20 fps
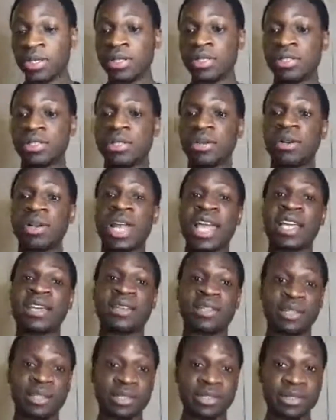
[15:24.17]
So
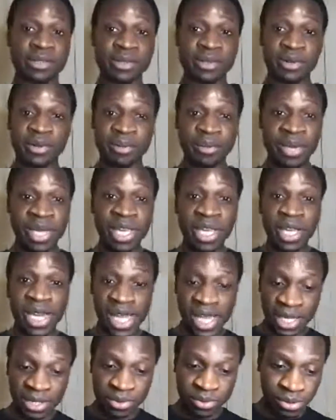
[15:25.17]
like me,
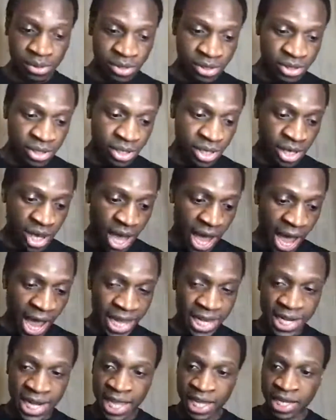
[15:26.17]
like
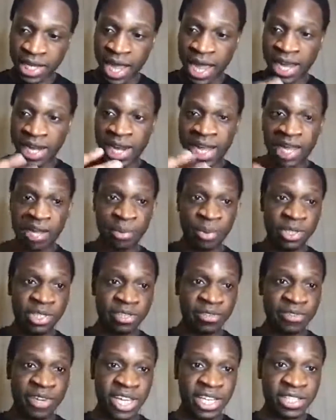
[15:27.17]
I like
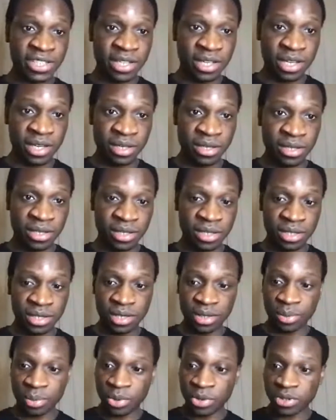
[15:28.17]
motivation
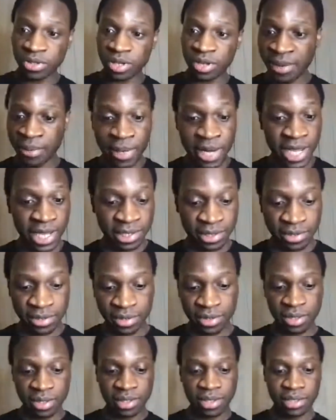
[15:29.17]
most of the time.
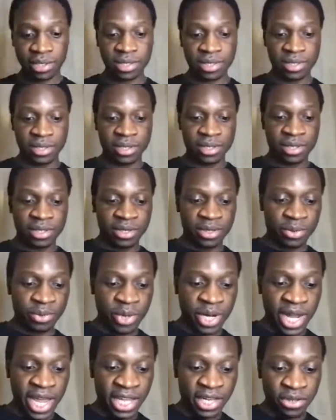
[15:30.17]
Like
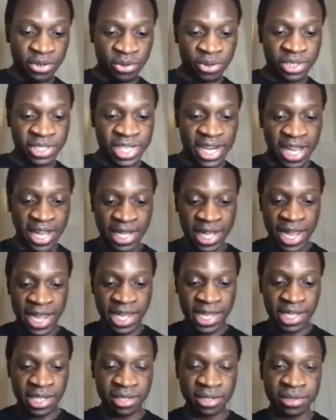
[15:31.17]
what I do is
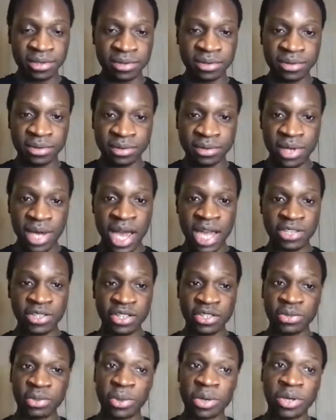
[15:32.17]
like I
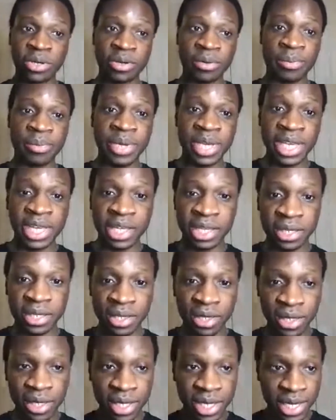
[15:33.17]
just want to
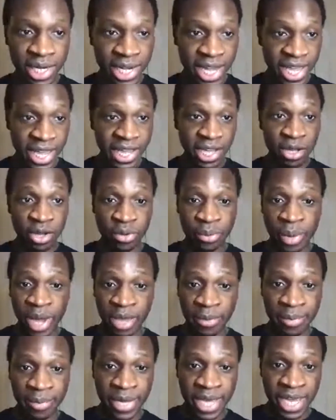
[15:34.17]
be laying
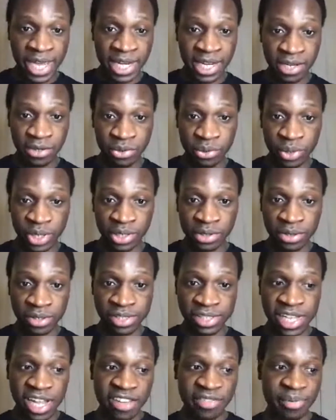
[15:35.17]
on my bed and doing
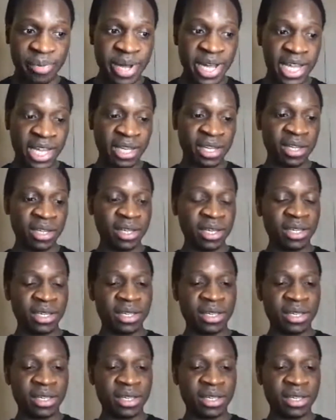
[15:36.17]
those stuff, but